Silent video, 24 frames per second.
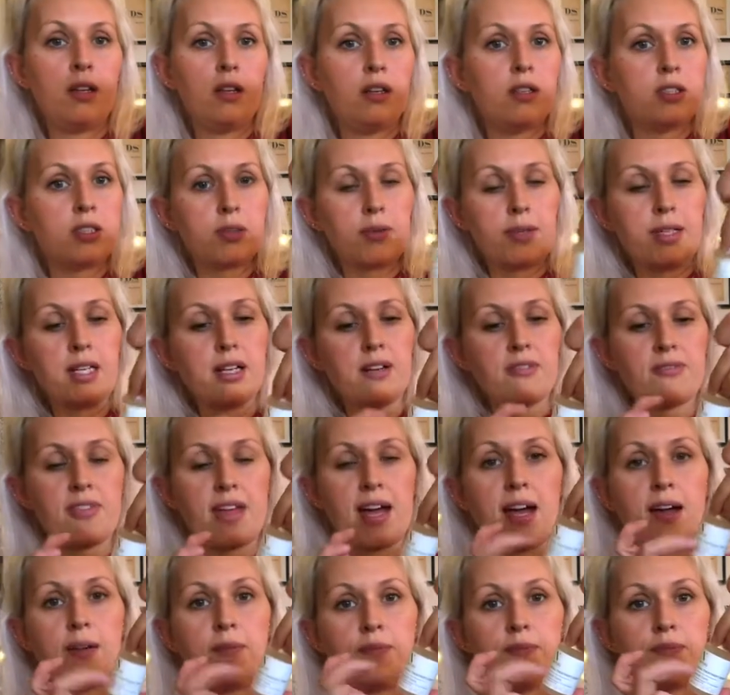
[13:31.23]
so I love
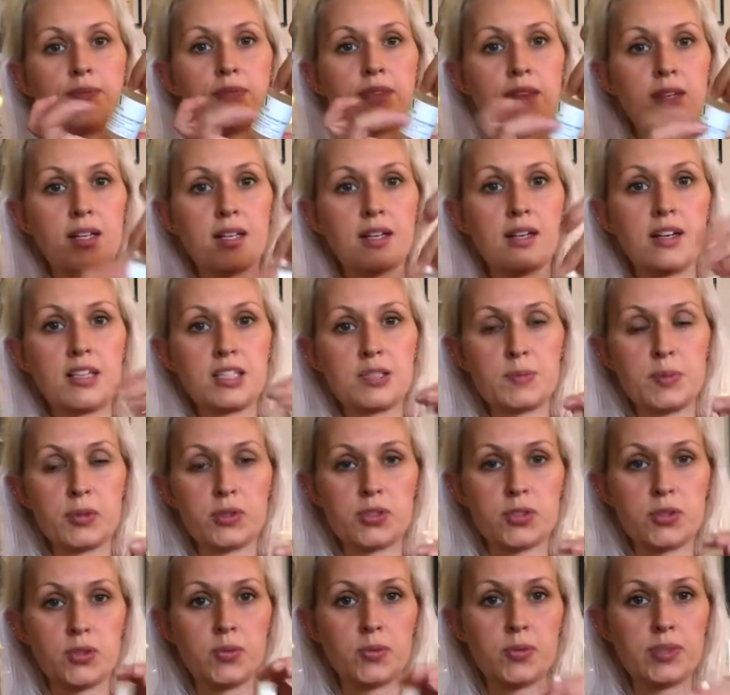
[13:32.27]
that. Glass
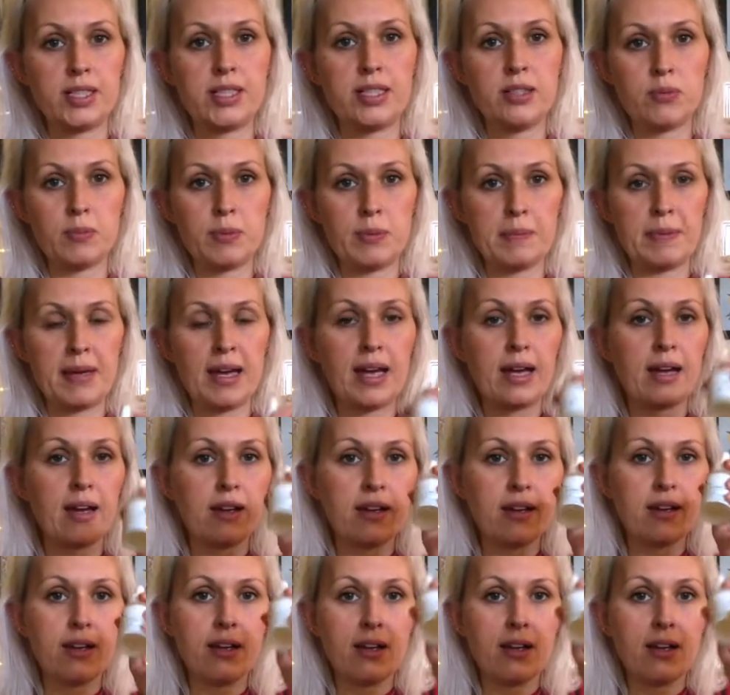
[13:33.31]
bottle with a little pipette.